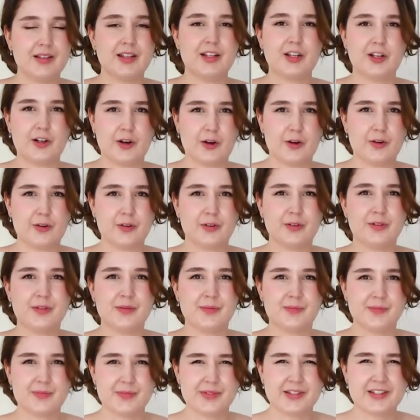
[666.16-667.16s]
you know,
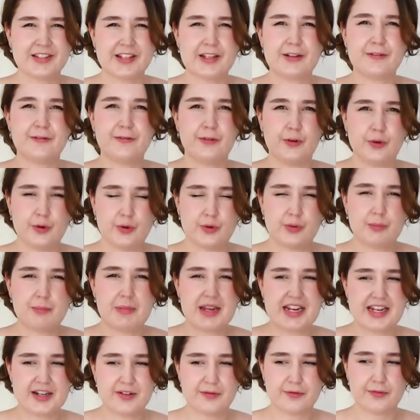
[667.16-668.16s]
seafood
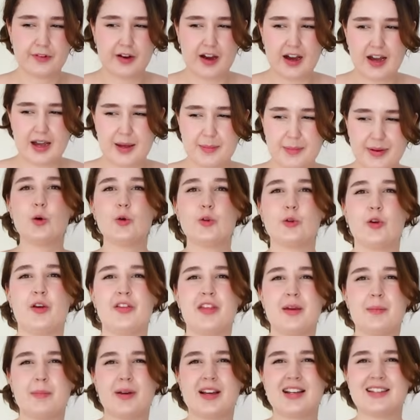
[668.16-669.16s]
meat vibe. Also, I
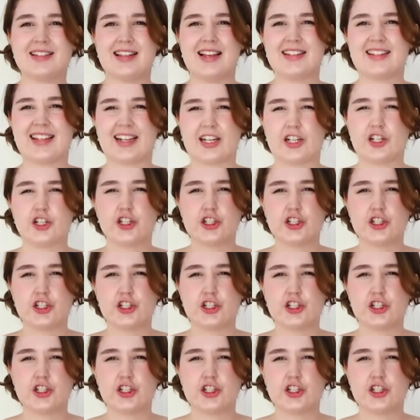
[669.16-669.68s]
think because there's like a